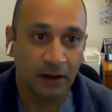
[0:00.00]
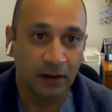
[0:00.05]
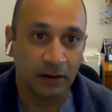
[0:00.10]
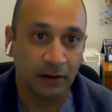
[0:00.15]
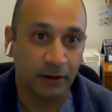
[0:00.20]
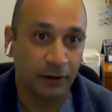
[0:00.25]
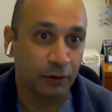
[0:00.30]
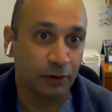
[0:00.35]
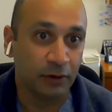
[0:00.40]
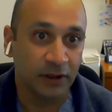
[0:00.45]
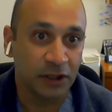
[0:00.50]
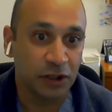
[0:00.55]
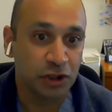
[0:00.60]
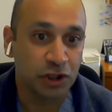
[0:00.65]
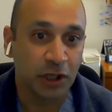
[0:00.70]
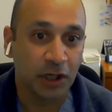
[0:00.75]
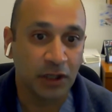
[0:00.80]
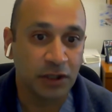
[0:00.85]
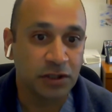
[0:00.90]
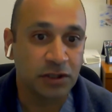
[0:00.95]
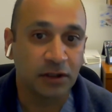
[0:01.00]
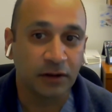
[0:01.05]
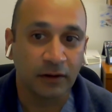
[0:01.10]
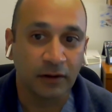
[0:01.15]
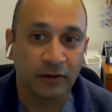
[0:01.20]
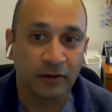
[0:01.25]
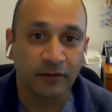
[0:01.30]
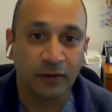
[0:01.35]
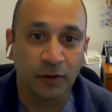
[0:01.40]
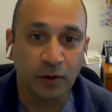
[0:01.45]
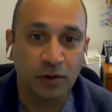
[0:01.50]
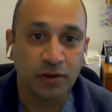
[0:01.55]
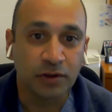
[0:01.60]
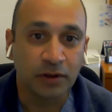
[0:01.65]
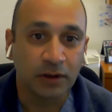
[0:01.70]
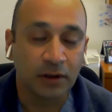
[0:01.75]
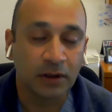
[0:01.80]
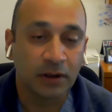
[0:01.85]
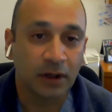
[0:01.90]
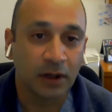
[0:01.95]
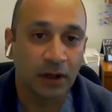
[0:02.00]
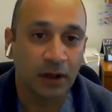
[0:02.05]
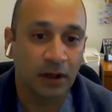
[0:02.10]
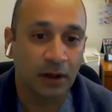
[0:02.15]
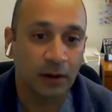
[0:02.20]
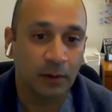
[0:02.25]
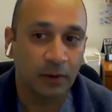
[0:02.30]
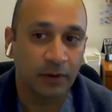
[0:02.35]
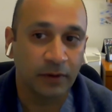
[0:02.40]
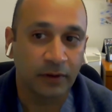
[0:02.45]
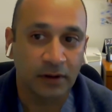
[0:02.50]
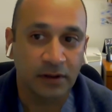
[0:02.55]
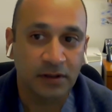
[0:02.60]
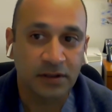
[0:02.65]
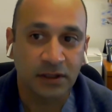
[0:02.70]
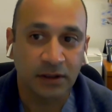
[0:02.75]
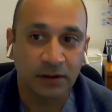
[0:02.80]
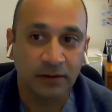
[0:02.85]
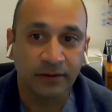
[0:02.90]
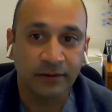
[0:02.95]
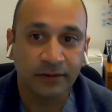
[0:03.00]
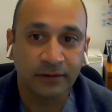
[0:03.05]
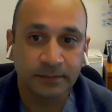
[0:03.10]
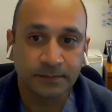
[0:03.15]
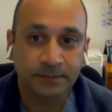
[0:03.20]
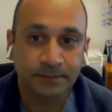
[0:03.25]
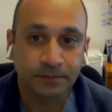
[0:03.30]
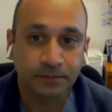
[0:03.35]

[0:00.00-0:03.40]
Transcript: literally changing their future uh, with our skills.